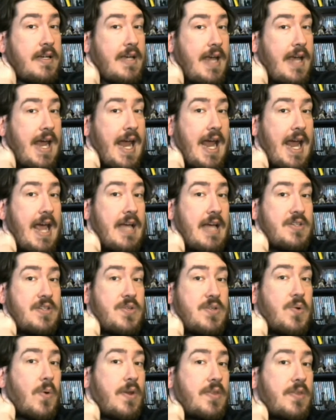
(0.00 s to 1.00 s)
and
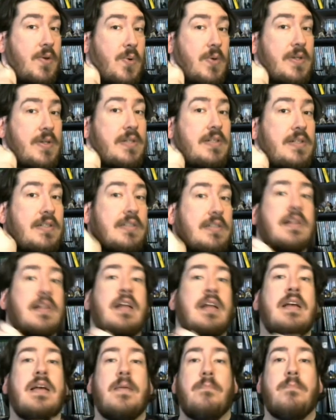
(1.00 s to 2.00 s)
North Coral.
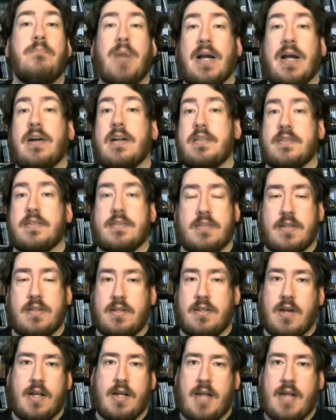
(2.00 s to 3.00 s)
Barrett's
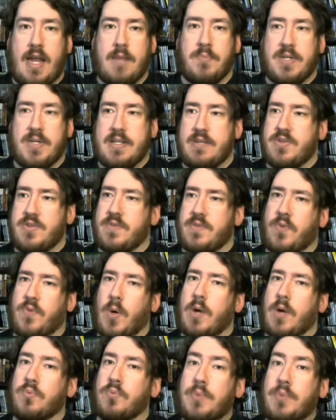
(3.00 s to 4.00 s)
got a potential
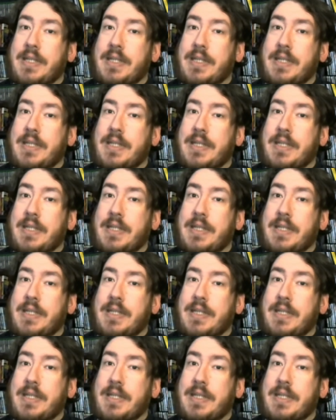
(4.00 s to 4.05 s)
for a